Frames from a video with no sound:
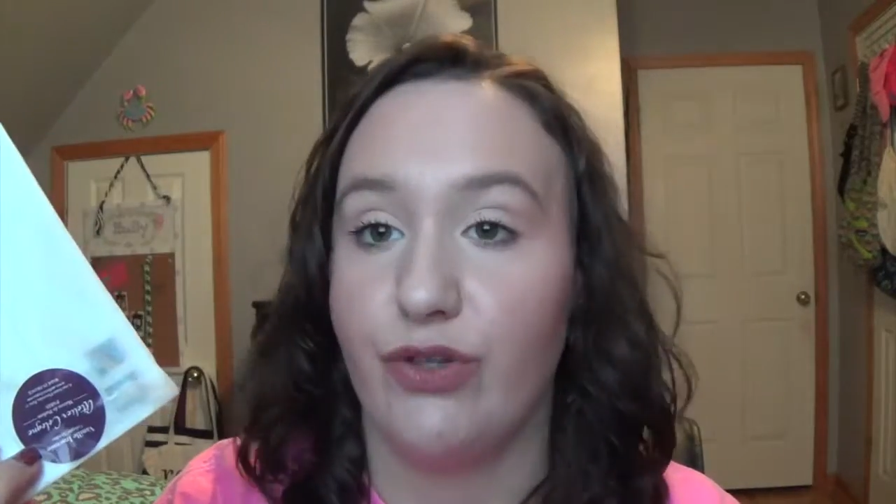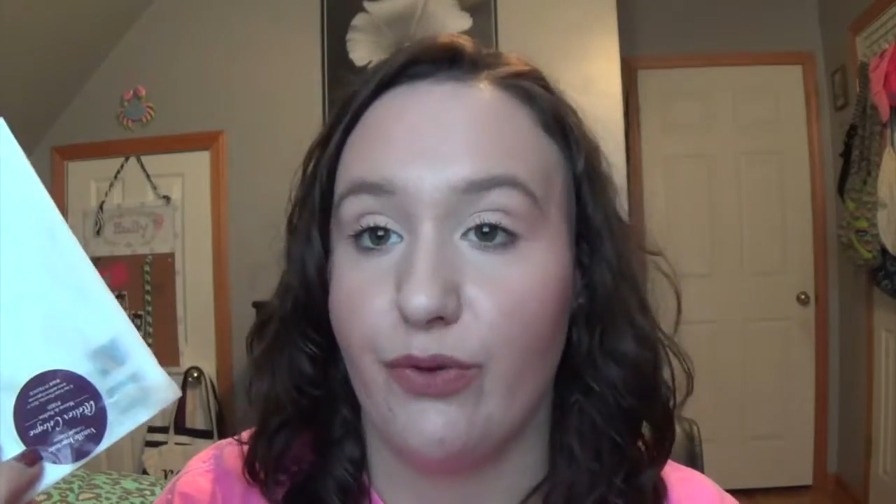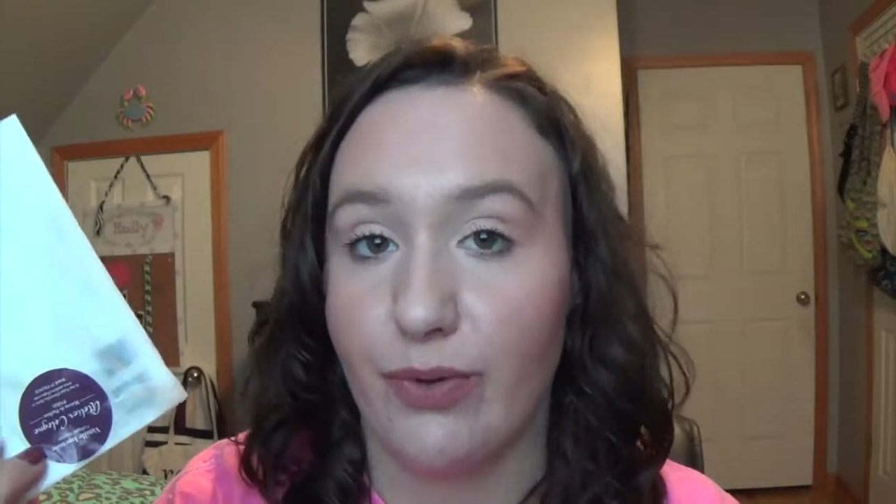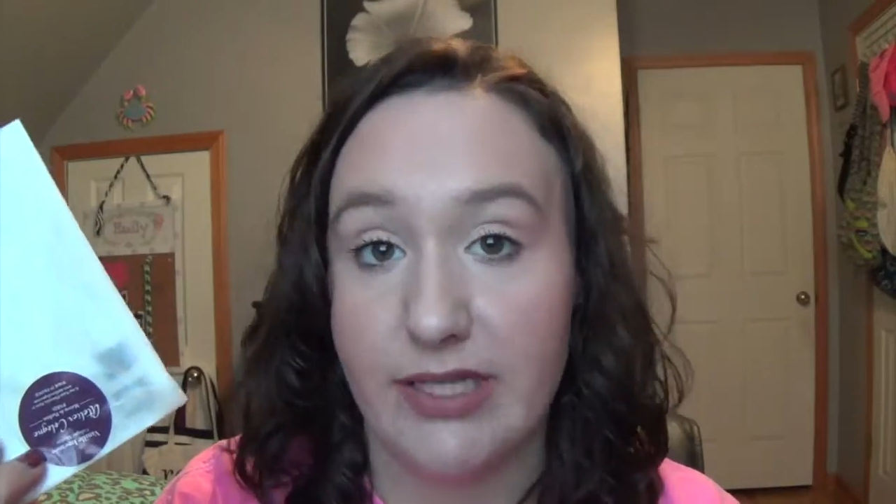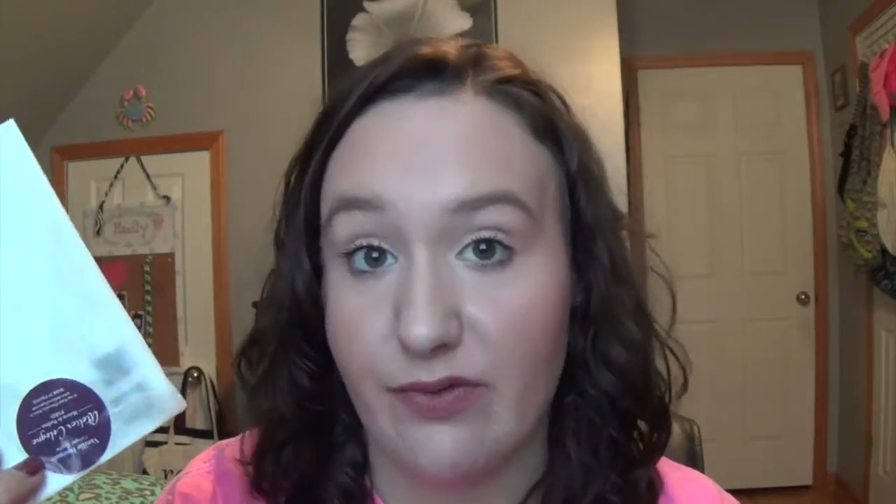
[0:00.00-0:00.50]

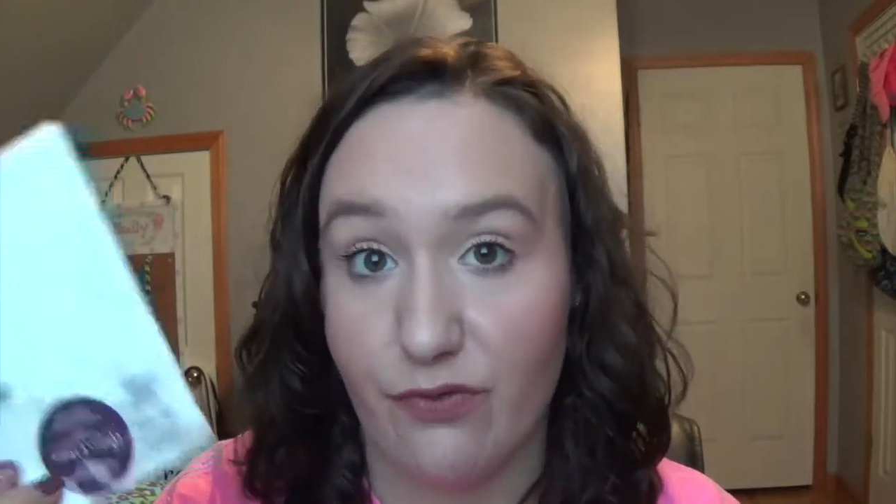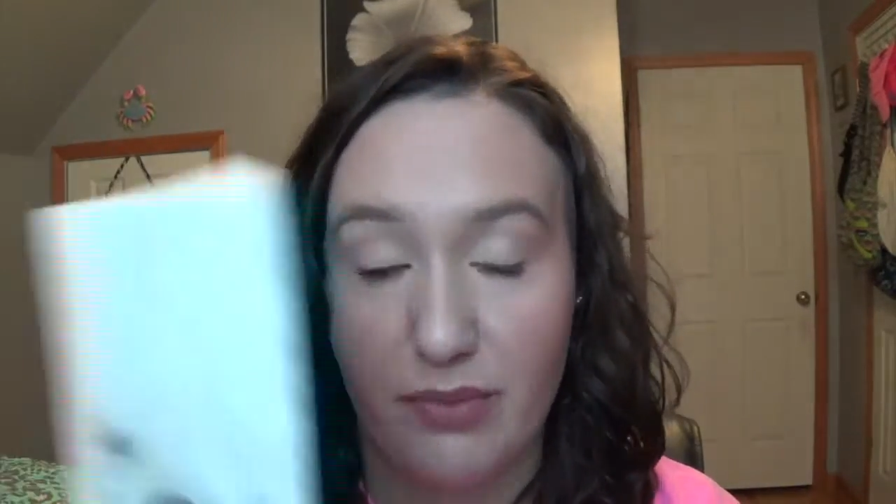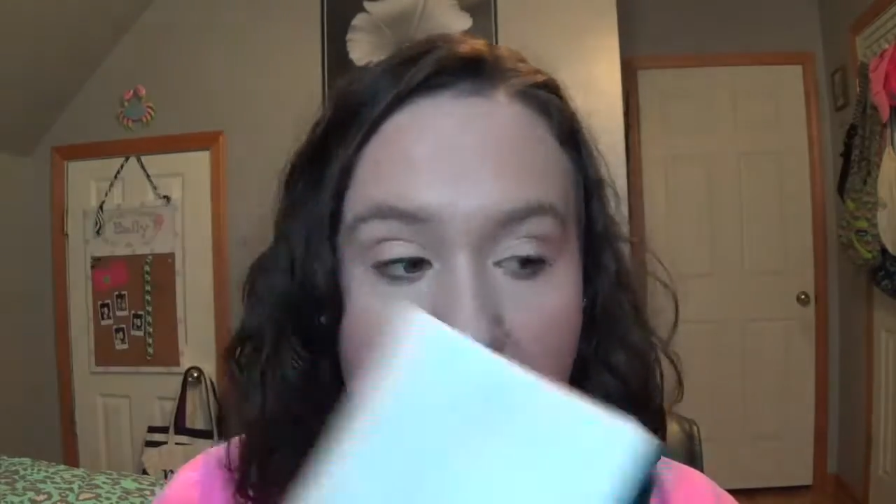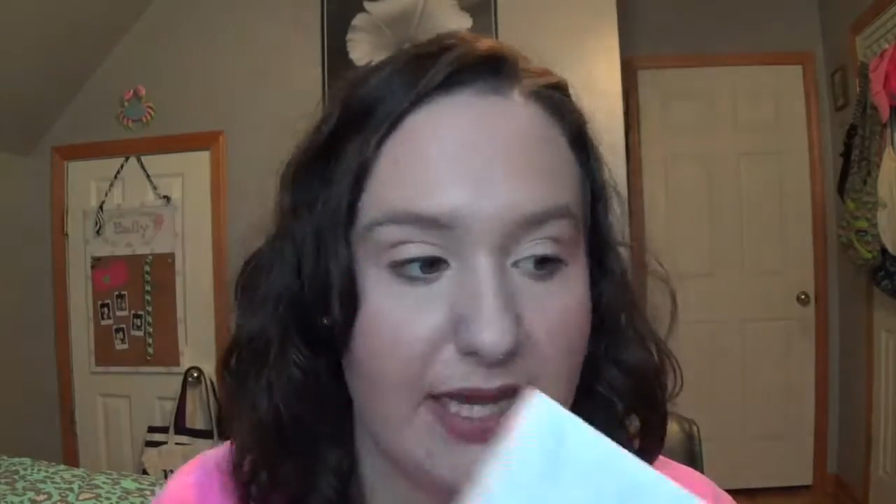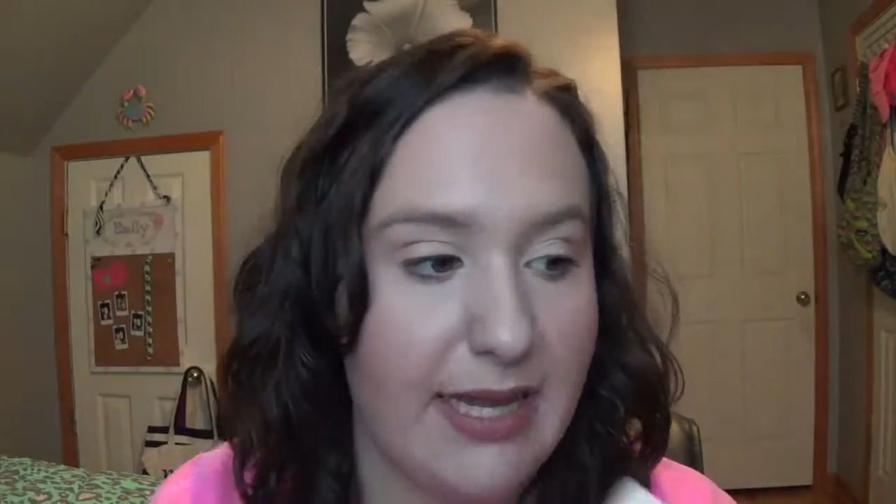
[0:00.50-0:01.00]
no reason for
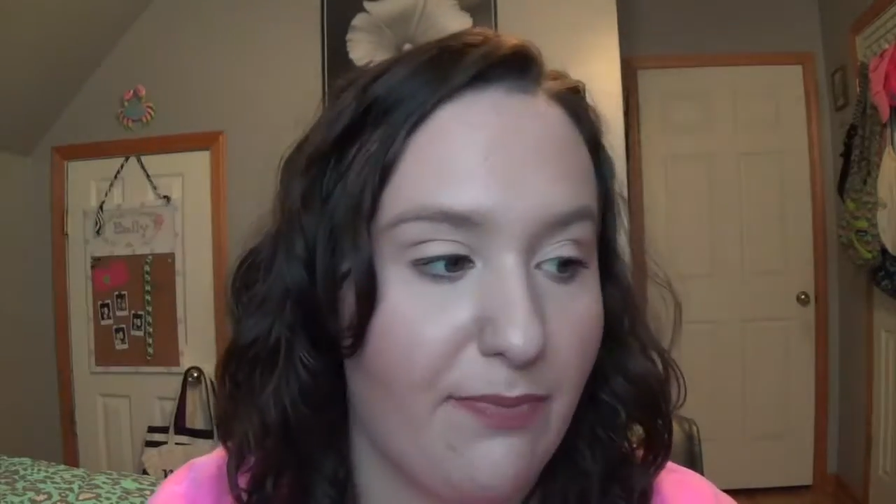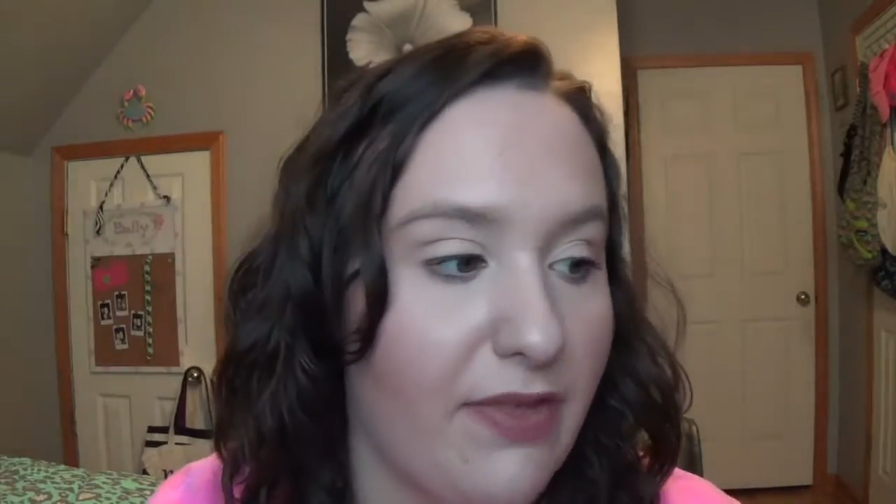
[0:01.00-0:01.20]
me to keep